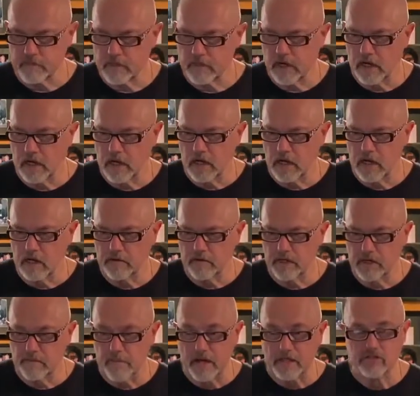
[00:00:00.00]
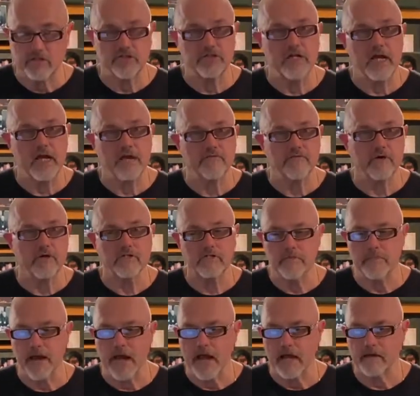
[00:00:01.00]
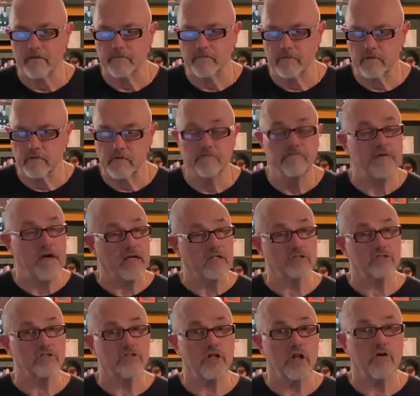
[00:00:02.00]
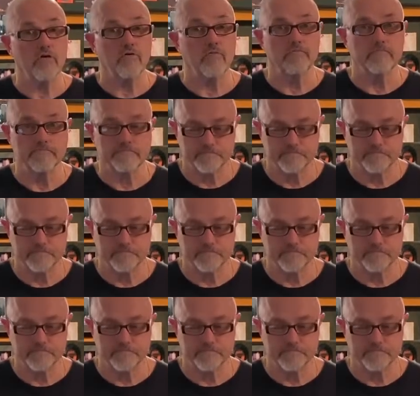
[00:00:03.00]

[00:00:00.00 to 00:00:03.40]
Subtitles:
Cabasa shake front to back, fast to slow.